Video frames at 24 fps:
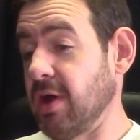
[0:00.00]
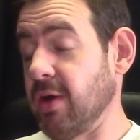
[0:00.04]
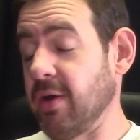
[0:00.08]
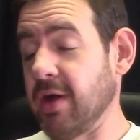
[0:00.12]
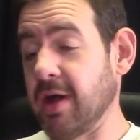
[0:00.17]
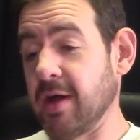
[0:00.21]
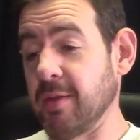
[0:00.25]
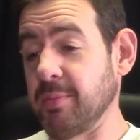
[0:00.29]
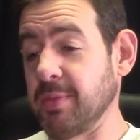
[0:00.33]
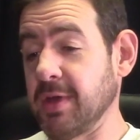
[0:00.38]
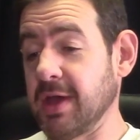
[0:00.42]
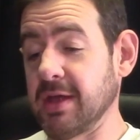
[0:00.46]

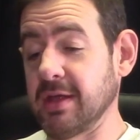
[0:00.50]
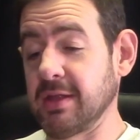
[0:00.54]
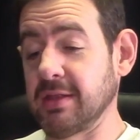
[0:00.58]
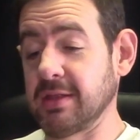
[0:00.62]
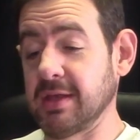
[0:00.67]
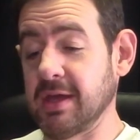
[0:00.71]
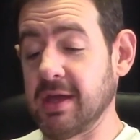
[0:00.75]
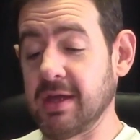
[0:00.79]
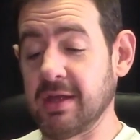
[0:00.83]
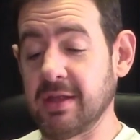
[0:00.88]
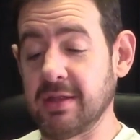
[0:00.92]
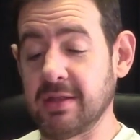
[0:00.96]
up,
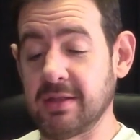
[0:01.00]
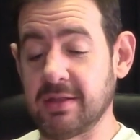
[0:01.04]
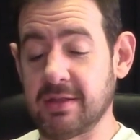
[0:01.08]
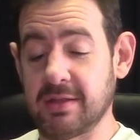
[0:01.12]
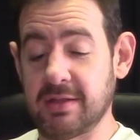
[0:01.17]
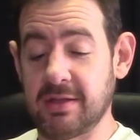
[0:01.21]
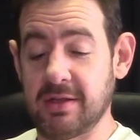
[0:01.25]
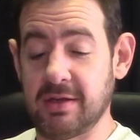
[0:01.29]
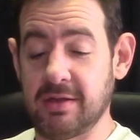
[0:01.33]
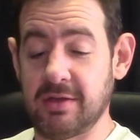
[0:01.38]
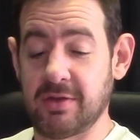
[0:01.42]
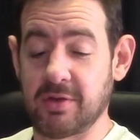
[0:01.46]
that
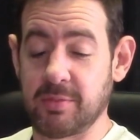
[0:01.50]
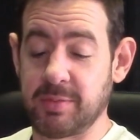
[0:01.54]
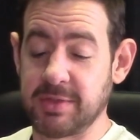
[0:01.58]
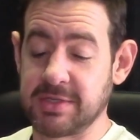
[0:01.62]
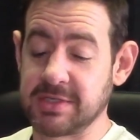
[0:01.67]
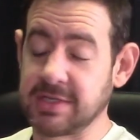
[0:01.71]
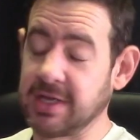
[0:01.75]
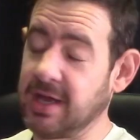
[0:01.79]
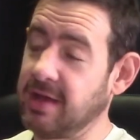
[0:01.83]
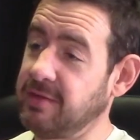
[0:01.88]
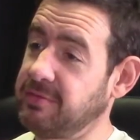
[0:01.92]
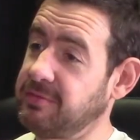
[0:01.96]
you got to be
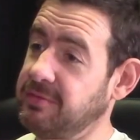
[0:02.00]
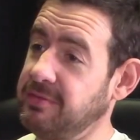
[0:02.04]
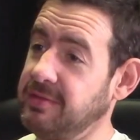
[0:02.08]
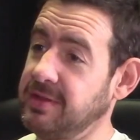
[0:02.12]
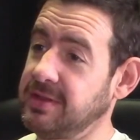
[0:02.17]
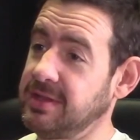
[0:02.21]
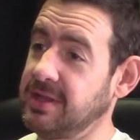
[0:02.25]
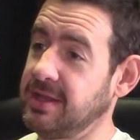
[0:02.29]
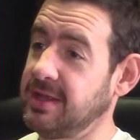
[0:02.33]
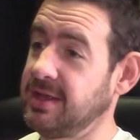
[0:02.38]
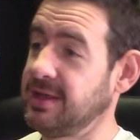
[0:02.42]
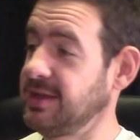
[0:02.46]
tough
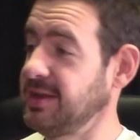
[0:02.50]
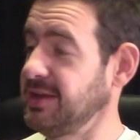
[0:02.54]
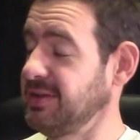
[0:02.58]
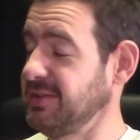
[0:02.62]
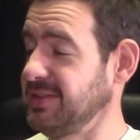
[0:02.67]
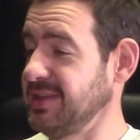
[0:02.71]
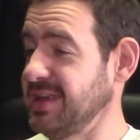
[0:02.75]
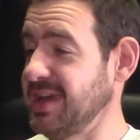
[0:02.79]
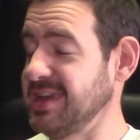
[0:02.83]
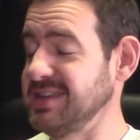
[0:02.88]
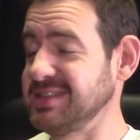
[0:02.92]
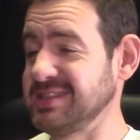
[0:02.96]
in the
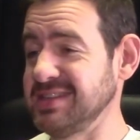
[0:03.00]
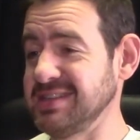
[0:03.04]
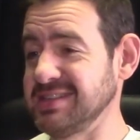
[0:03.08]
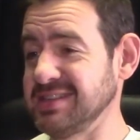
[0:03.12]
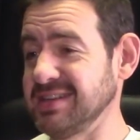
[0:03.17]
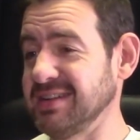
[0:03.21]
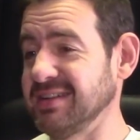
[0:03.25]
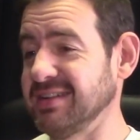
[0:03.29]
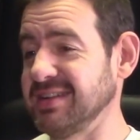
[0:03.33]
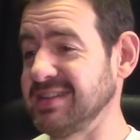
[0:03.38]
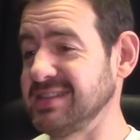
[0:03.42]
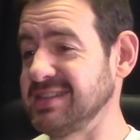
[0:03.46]
80s
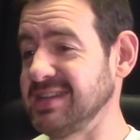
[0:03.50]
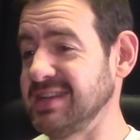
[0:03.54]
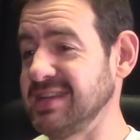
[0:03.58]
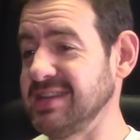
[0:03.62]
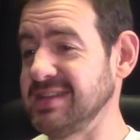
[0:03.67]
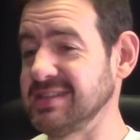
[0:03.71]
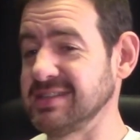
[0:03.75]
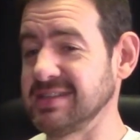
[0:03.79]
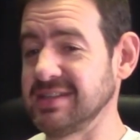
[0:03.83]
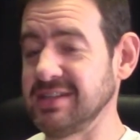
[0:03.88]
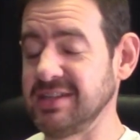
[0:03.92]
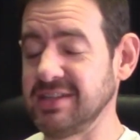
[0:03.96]
and
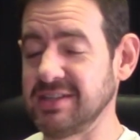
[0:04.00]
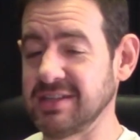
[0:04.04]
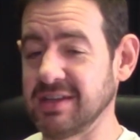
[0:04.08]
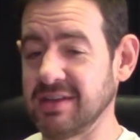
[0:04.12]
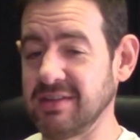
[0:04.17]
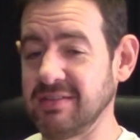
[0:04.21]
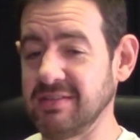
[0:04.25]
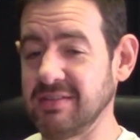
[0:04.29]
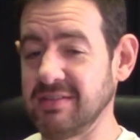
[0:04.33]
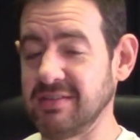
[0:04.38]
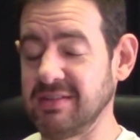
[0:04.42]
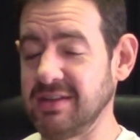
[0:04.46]
90s, and you
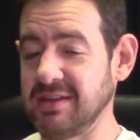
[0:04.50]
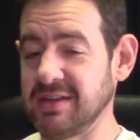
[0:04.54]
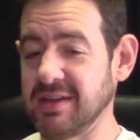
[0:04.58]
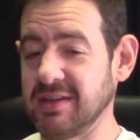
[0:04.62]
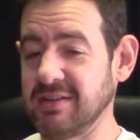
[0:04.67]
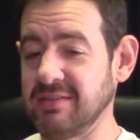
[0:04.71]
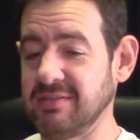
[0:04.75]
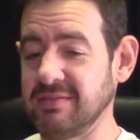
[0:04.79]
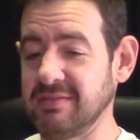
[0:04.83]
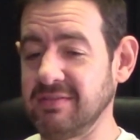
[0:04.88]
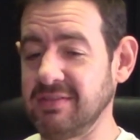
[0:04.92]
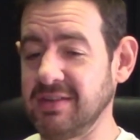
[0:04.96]

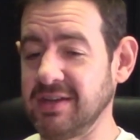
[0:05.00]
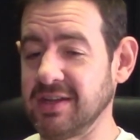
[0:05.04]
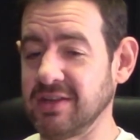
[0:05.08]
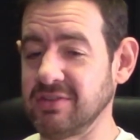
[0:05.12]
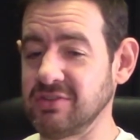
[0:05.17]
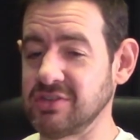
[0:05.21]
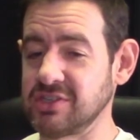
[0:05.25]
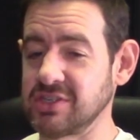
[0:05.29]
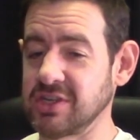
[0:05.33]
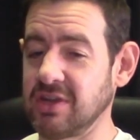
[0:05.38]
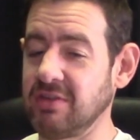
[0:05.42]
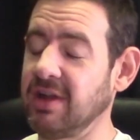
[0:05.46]

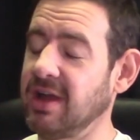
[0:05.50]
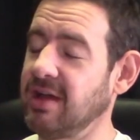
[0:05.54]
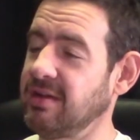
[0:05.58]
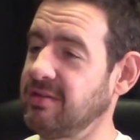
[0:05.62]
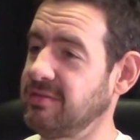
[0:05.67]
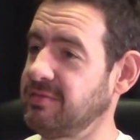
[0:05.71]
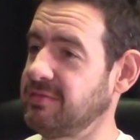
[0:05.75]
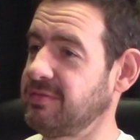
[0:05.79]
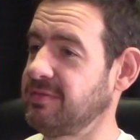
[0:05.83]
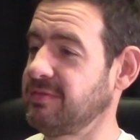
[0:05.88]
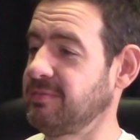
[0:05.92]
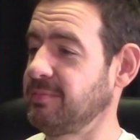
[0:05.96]
don't show
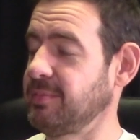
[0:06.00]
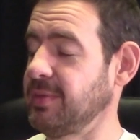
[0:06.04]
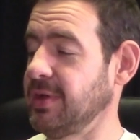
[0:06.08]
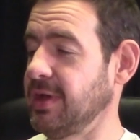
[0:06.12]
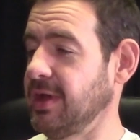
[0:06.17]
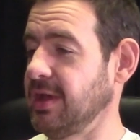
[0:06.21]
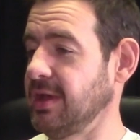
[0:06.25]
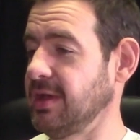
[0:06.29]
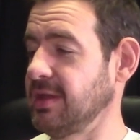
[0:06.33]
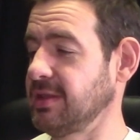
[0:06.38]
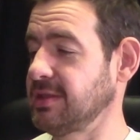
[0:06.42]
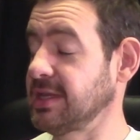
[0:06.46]
love.
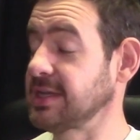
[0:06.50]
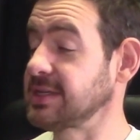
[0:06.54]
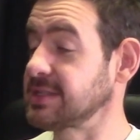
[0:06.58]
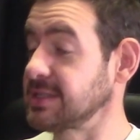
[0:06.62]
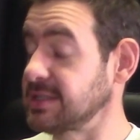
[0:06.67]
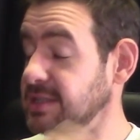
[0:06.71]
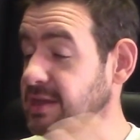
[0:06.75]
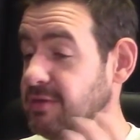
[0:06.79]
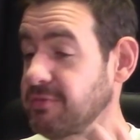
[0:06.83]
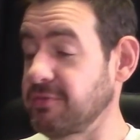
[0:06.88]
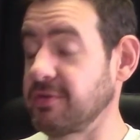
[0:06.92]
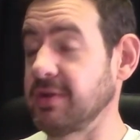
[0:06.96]
But things
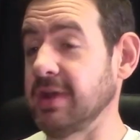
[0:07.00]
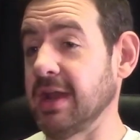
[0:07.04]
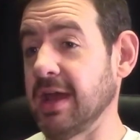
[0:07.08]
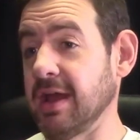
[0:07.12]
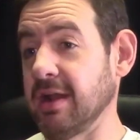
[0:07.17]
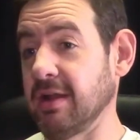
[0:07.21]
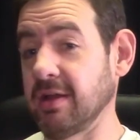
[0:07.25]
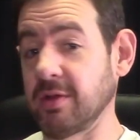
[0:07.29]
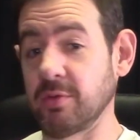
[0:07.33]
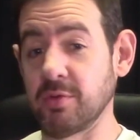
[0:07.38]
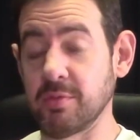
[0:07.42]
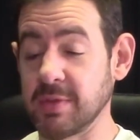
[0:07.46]
are different
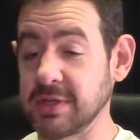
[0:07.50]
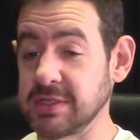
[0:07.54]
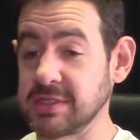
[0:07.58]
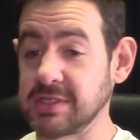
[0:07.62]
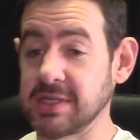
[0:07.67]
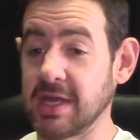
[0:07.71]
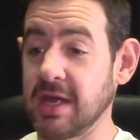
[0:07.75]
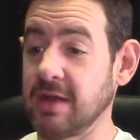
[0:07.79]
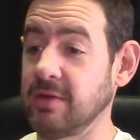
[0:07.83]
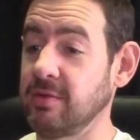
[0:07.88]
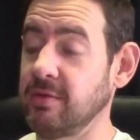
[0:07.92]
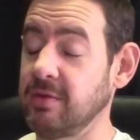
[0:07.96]
now. Like with my
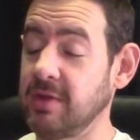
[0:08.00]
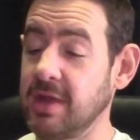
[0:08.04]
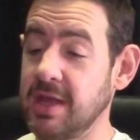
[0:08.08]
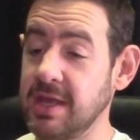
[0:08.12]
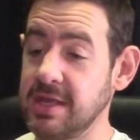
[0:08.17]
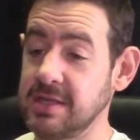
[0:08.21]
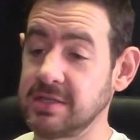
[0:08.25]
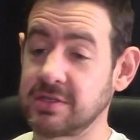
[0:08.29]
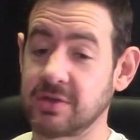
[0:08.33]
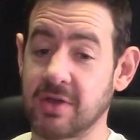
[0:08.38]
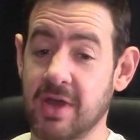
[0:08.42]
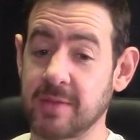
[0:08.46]
son,
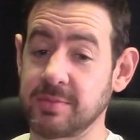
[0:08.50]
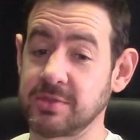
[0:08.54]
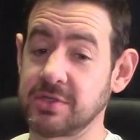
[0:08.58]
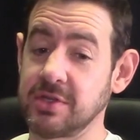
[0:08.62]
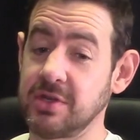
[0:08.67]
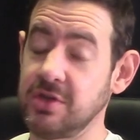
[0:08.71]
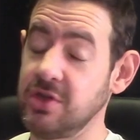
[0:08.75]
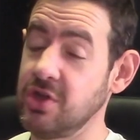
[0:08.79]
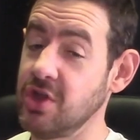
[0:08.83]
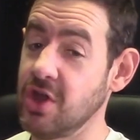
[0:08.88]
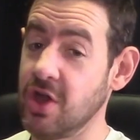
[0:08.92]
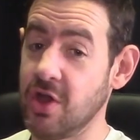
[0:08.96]
he's got
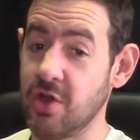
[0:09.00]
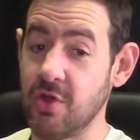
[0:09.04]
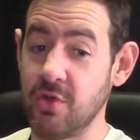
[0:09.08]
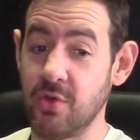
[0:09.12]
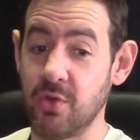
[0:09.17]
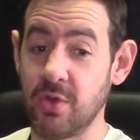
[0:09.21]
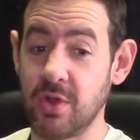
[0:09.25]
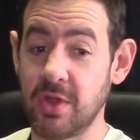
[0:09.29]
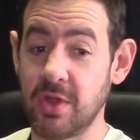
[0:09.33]
absolutely no